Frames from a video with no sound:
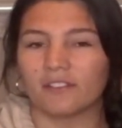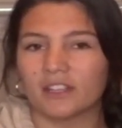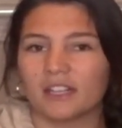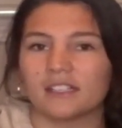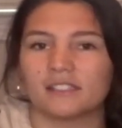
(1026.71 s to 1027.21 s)

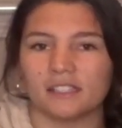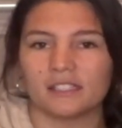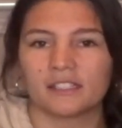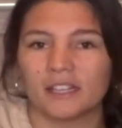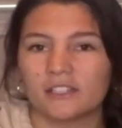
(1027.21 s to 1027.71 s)
realized
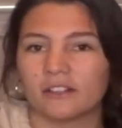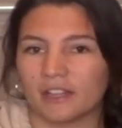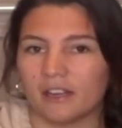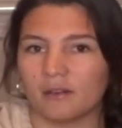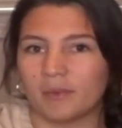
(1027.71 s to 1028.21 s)
these kids are
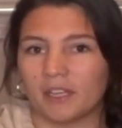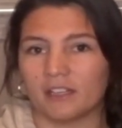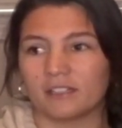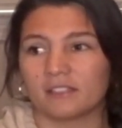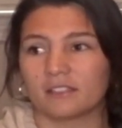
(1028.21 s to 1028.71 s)
there
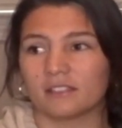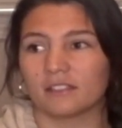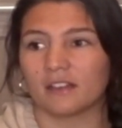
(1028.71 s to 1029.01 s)
because